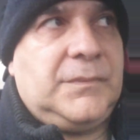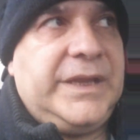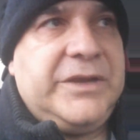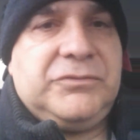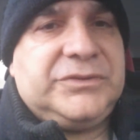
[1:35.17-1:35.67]

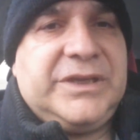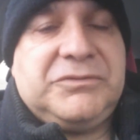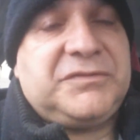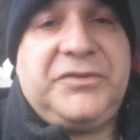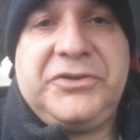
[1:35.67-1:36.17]
it was
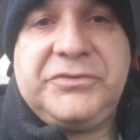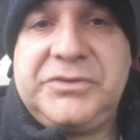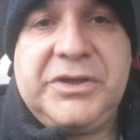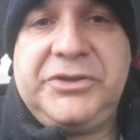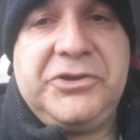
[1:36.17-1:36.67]

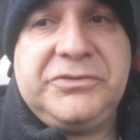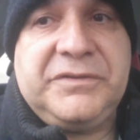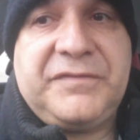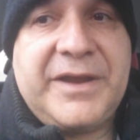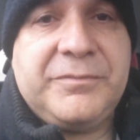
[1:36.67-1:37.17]

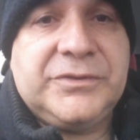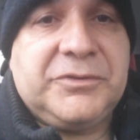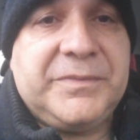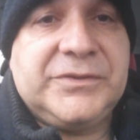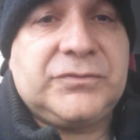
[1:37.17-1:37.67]
hugely famous.
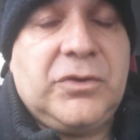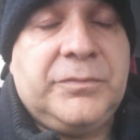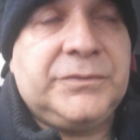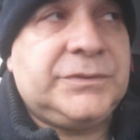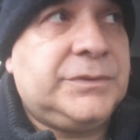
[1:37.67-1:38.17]
He'd been
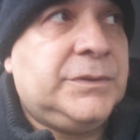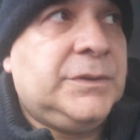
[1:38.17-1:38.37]
swamped.